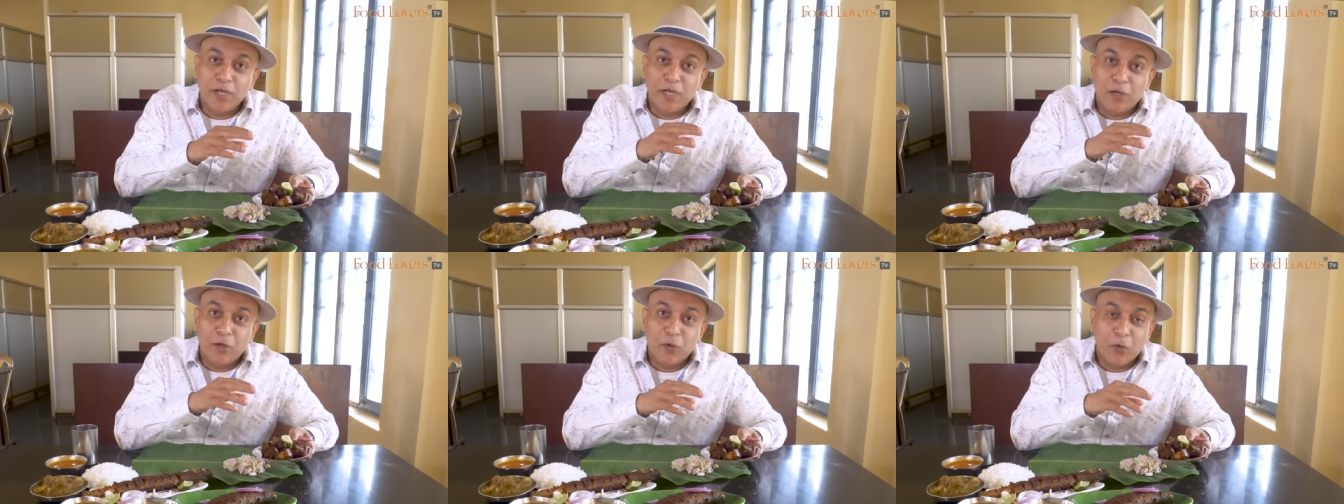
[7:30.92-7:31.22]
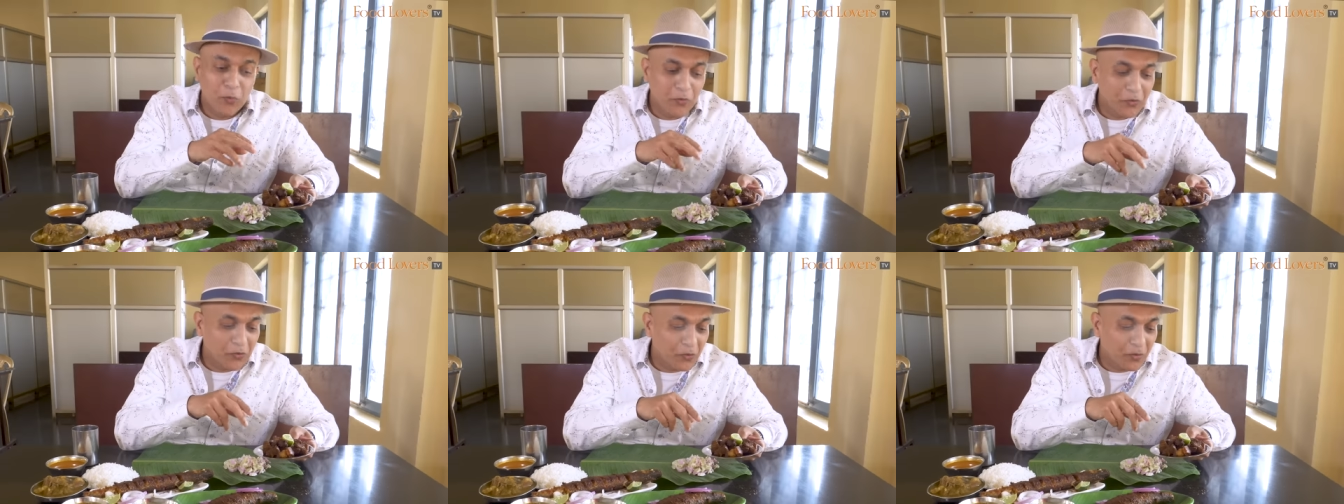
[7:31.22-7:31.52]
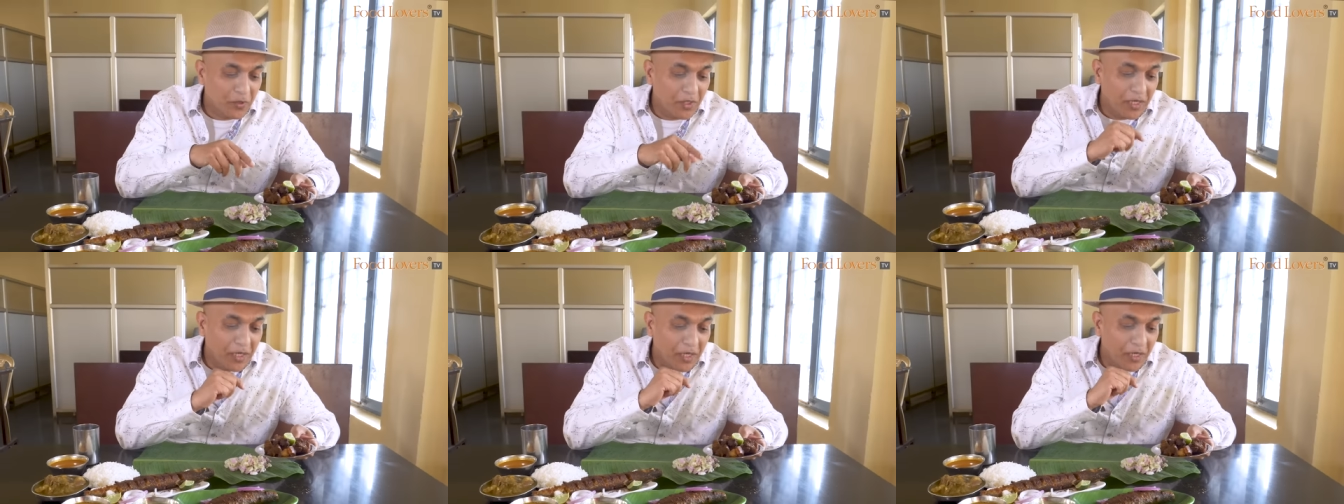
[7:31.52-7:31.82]
very close
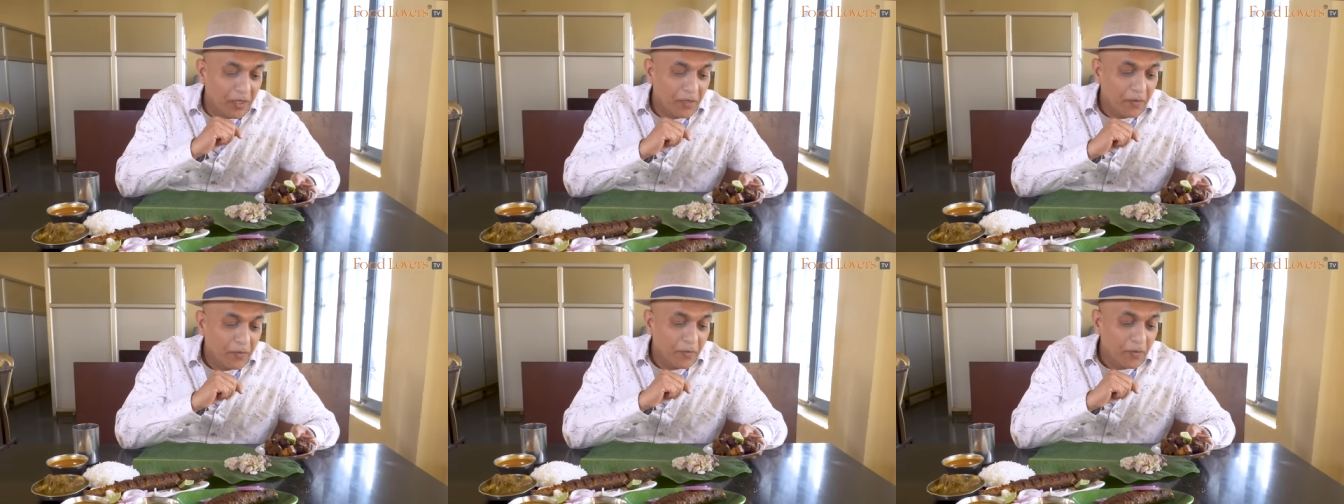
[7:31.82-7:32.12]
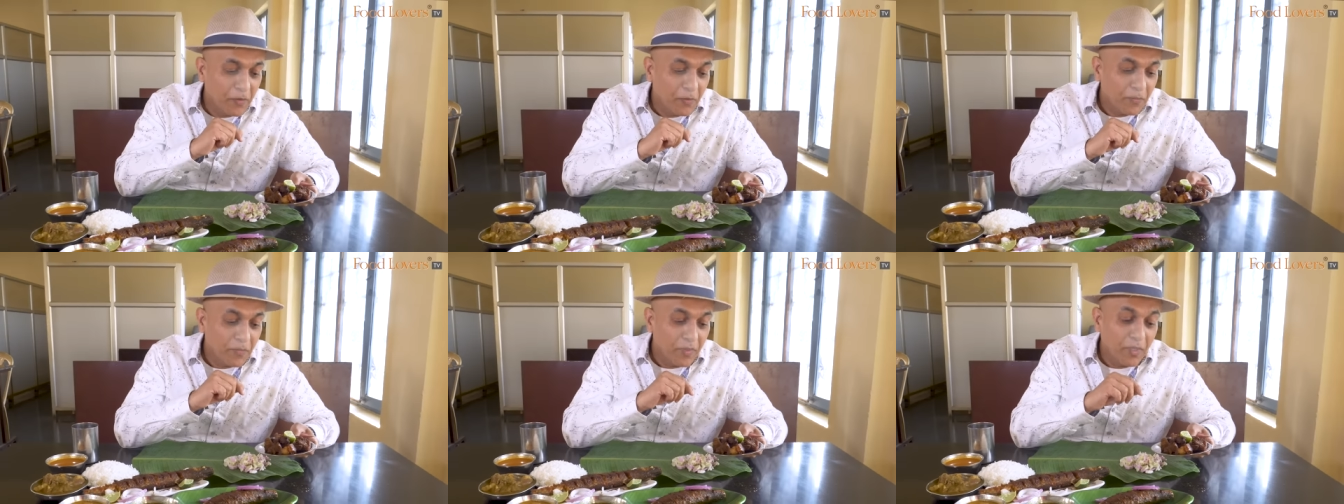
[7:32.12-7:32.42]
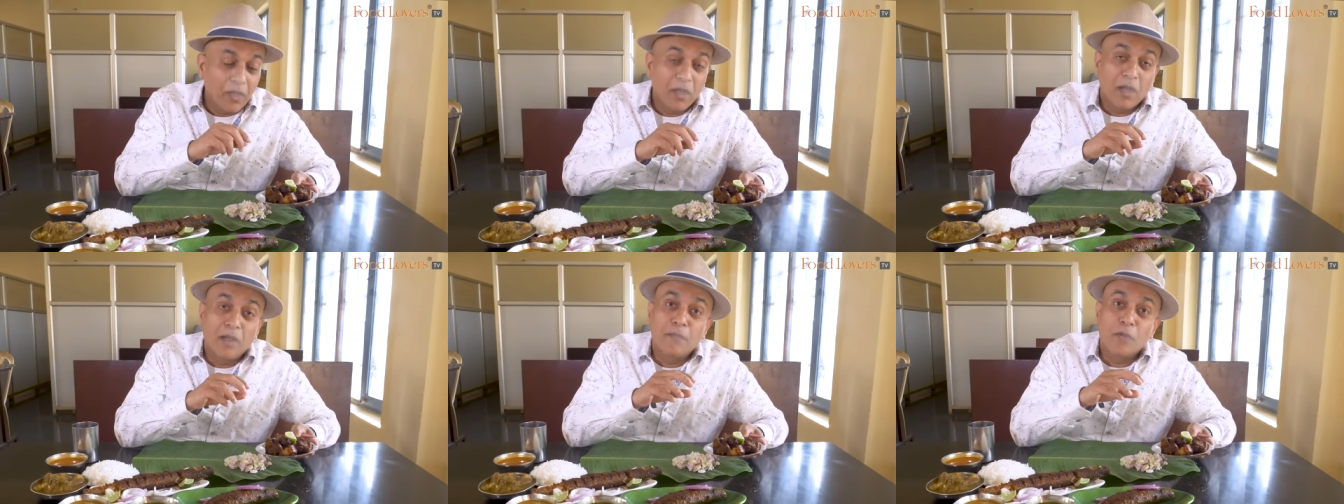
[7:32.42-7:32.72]
to the
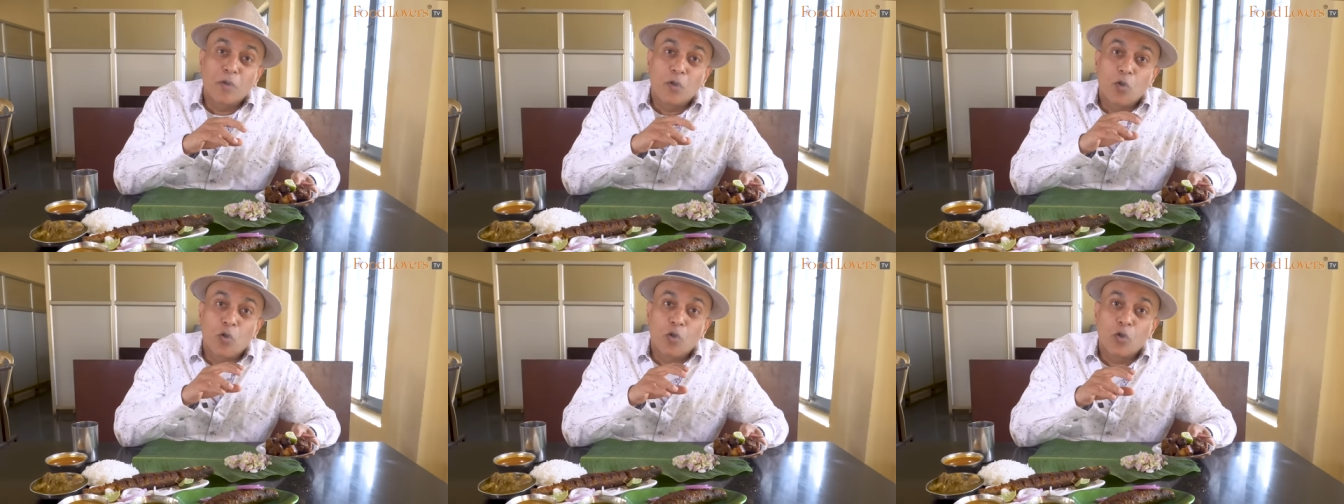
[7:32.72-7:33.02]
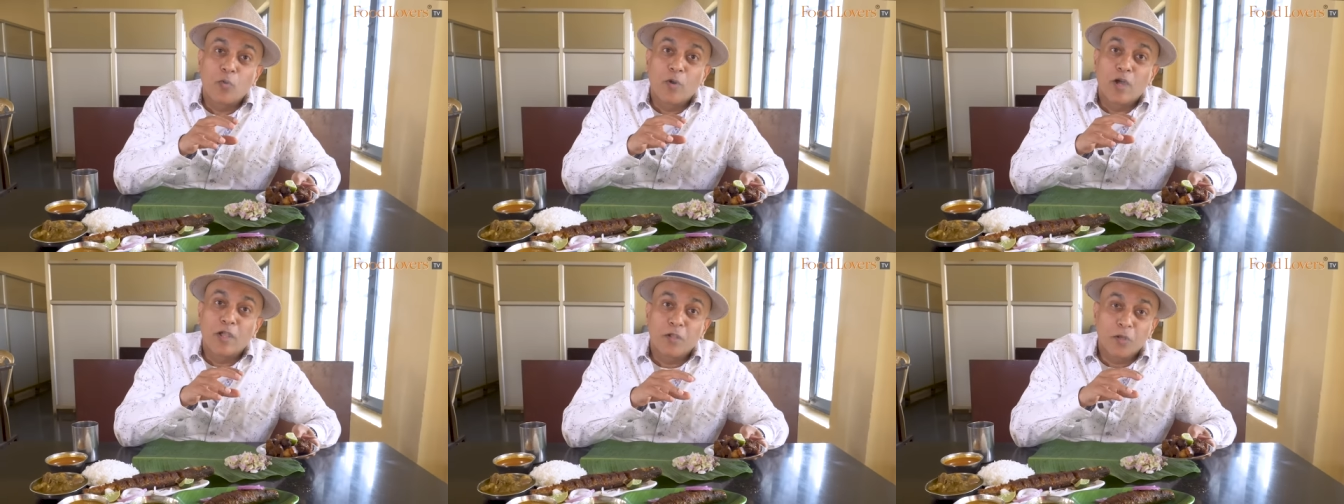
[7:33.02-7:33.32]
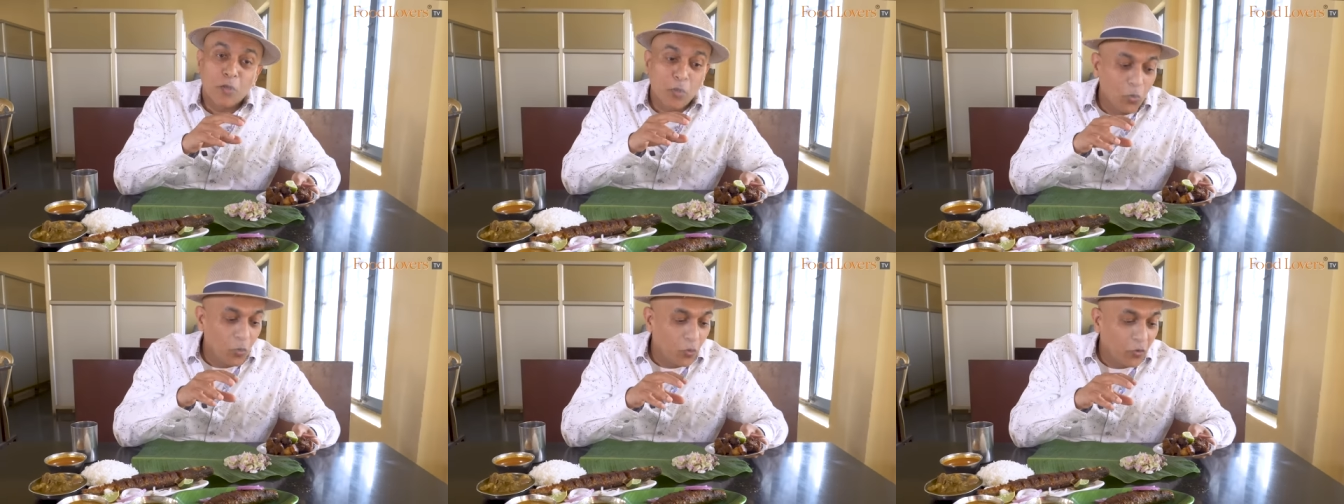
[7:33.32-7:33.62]
uh, the kodwa,
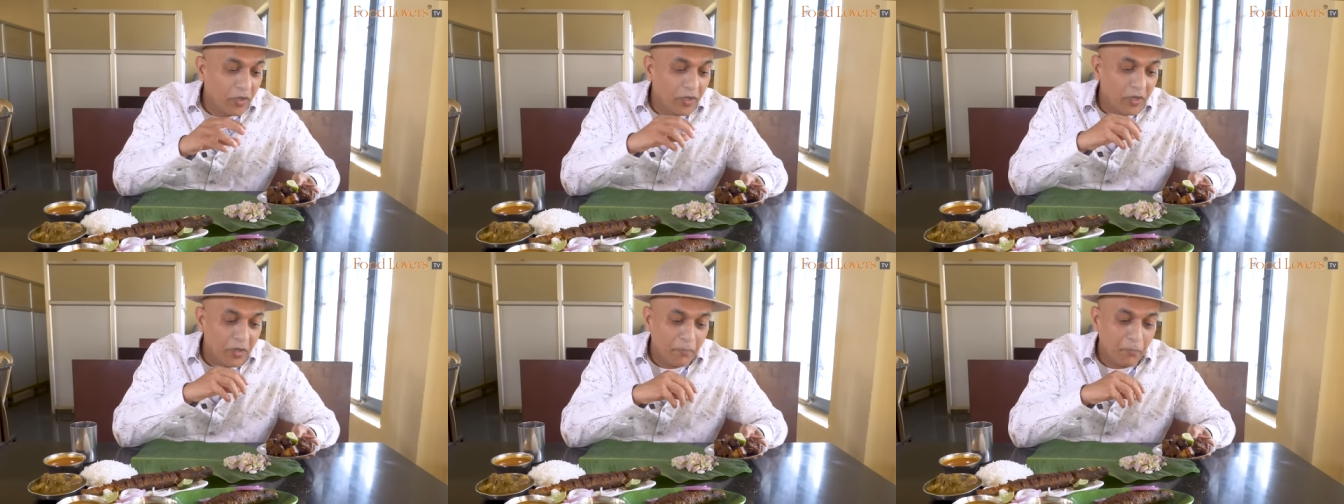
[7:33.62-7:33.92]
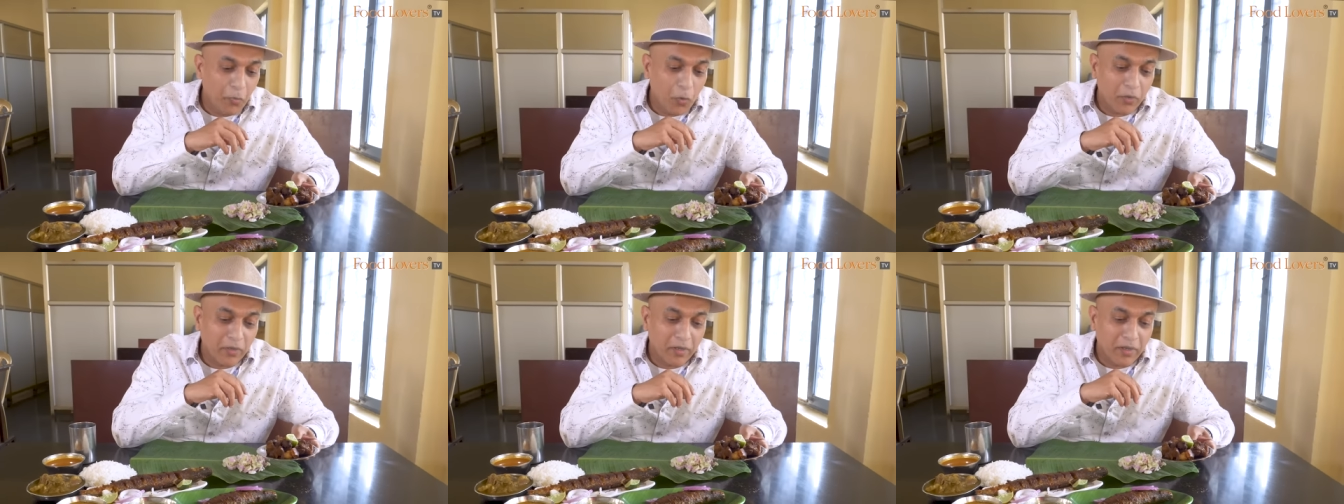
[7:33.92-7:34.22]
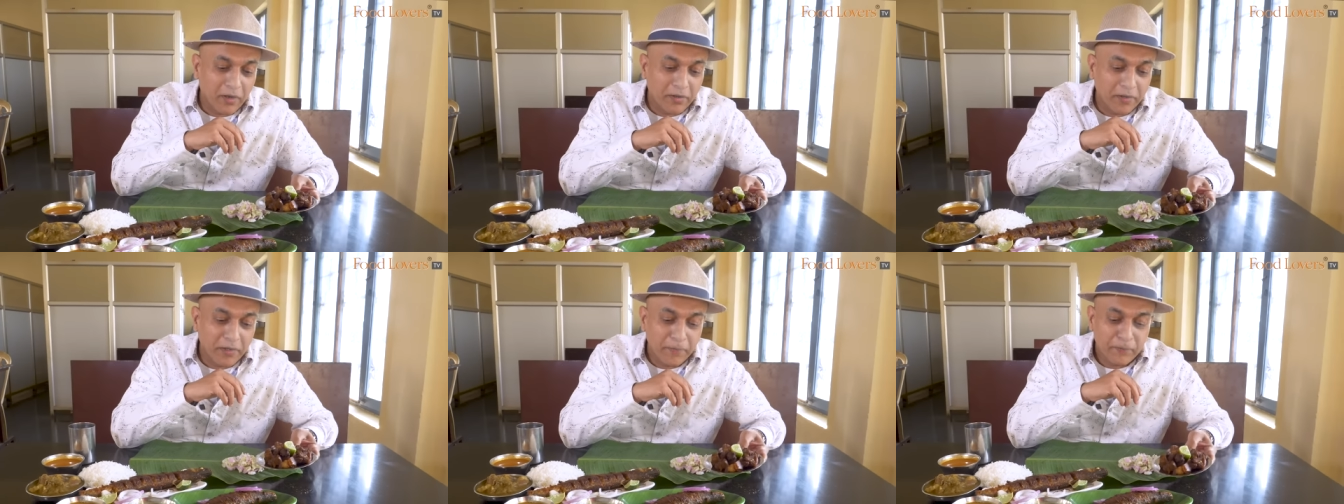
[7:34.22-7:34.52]
the kurg pork
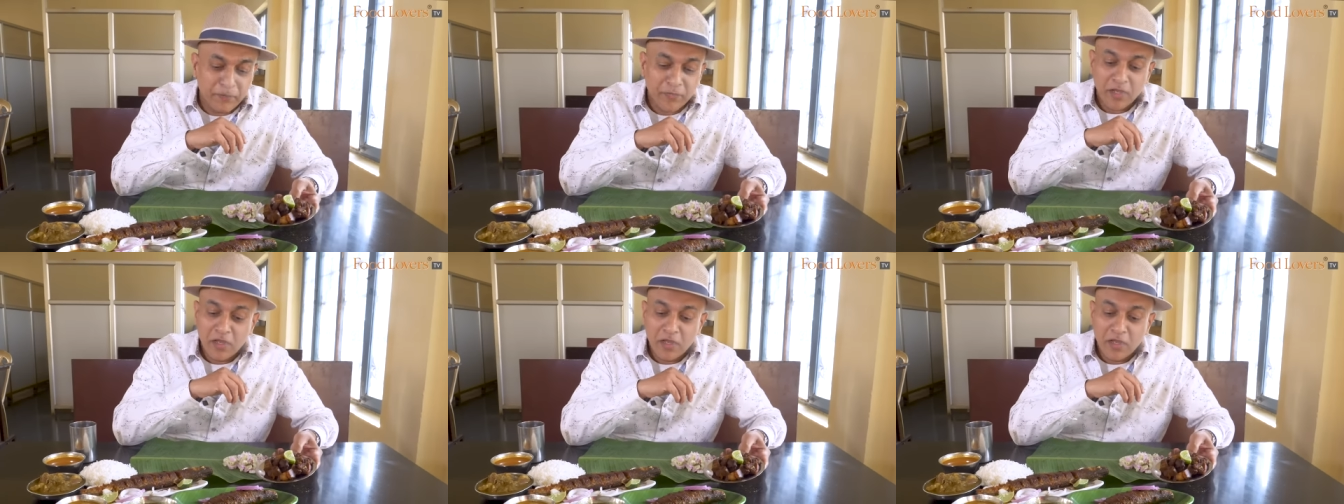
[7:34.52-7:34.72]
curry.